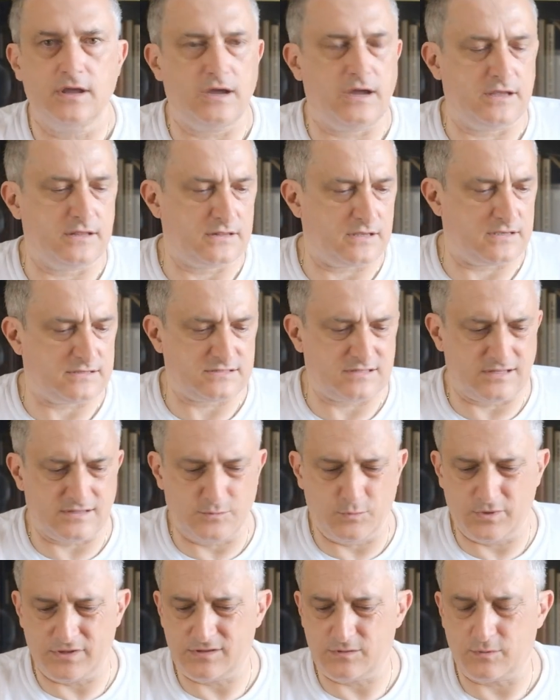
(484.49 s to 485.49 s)
I tested
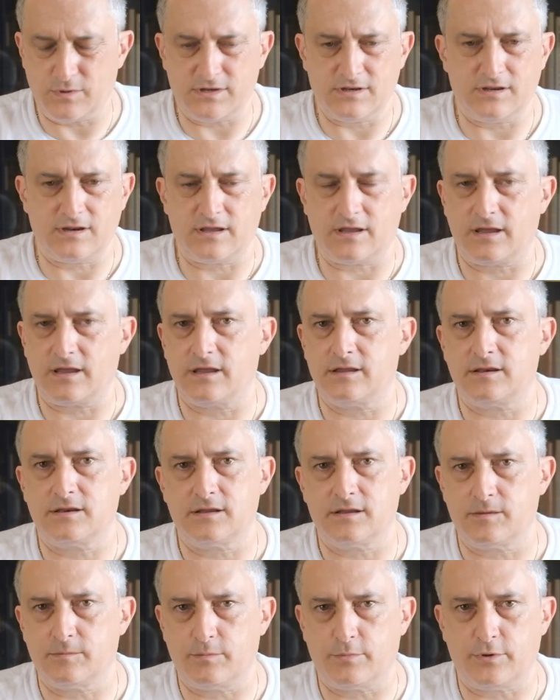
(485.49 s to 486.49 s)
with
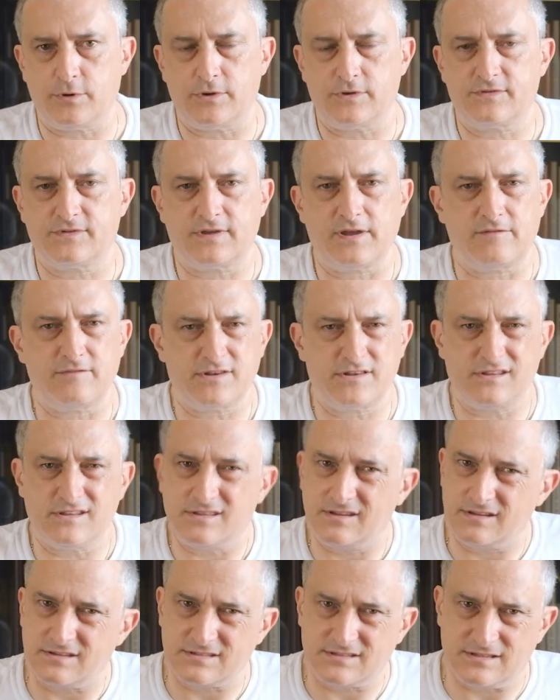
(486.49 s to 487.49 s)
29.7,
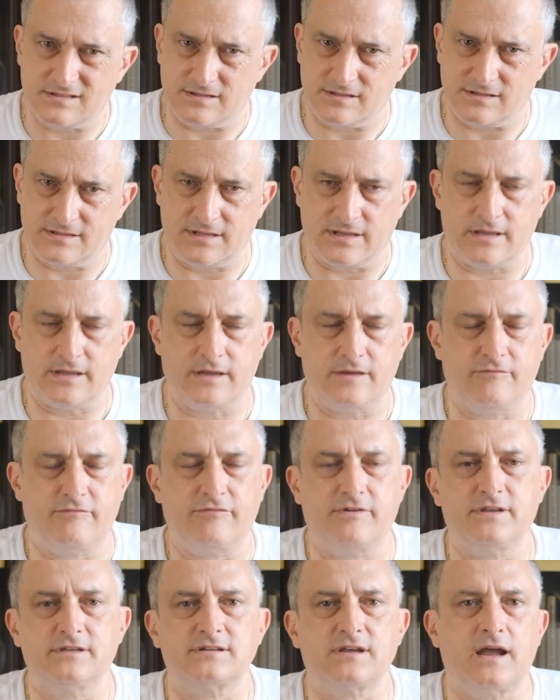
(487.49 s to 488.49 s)
that is the
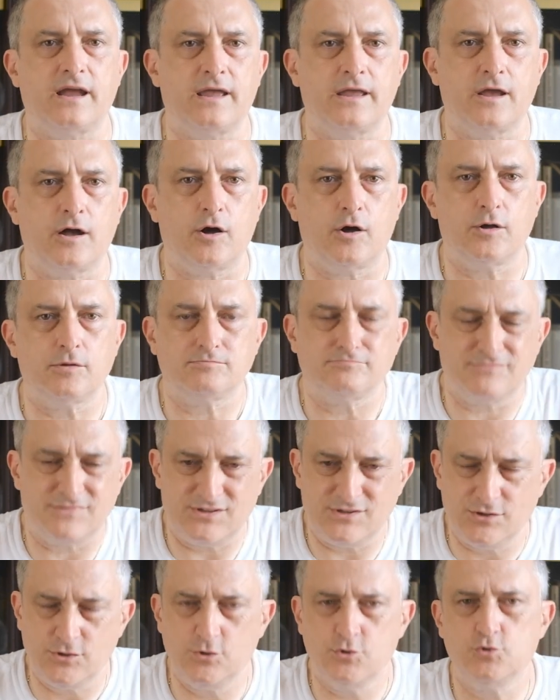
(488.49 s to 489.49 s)
thing I
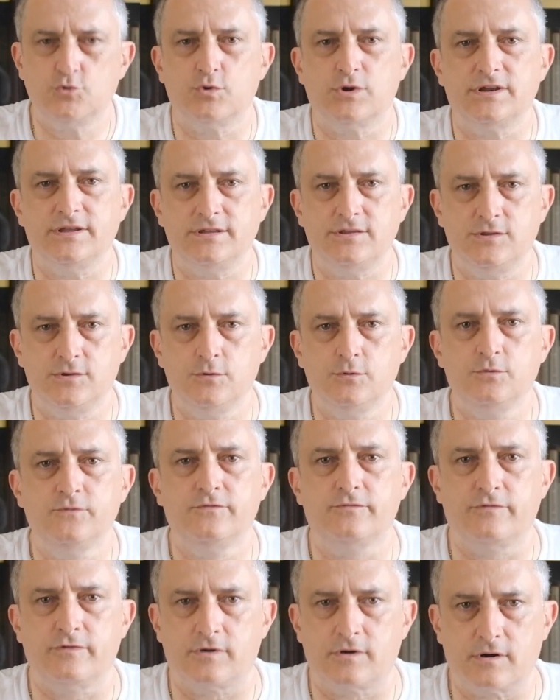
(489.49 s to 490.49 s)
usually do
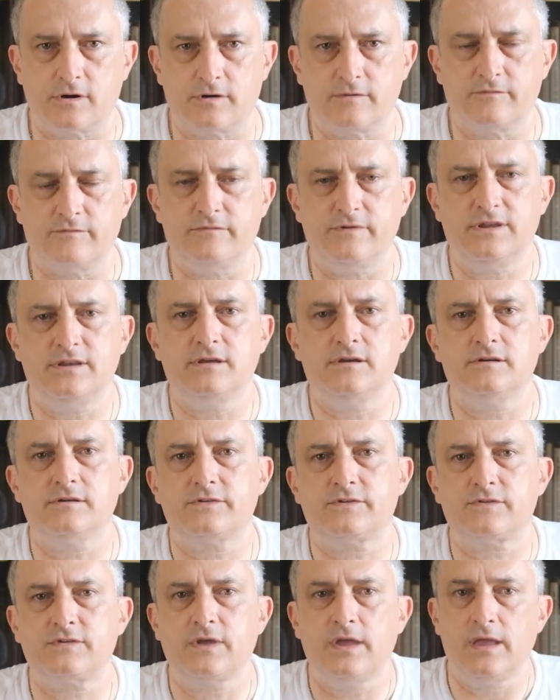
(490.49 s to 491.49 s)
for
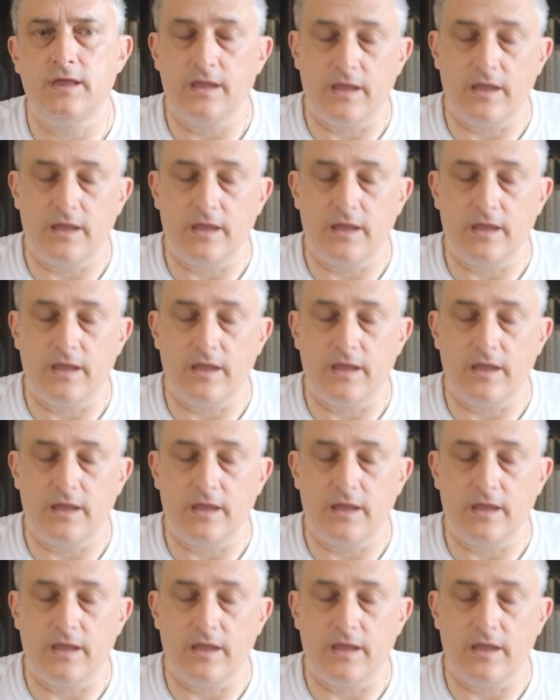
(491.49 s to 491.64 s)
videos,